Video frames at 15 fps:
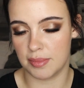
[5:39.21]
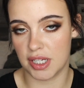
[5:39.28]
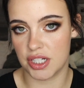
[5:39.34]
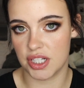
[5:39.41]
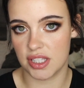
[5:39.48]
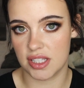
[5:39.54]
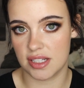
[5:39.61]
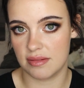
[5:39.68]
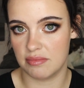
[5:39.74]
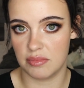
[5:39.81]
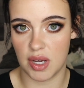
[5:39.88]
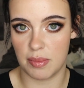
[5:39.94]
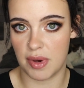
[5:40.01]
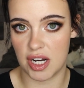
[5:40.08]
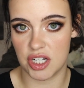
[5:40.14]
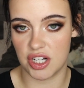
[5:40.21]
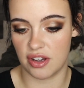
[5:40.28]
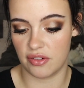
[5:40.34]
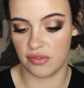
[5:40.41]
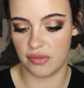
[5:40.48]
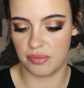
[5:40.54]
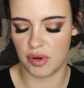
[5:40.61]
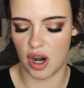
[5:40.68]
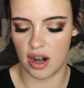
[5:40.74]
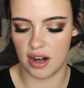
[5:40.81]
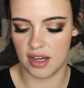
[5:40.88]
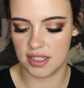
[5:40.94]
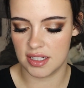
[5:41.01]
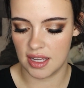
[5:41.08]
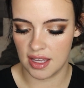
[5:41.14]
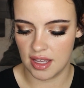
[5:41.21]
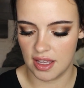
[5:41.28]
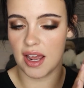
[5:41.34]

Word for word: a bunch of a bunch of product.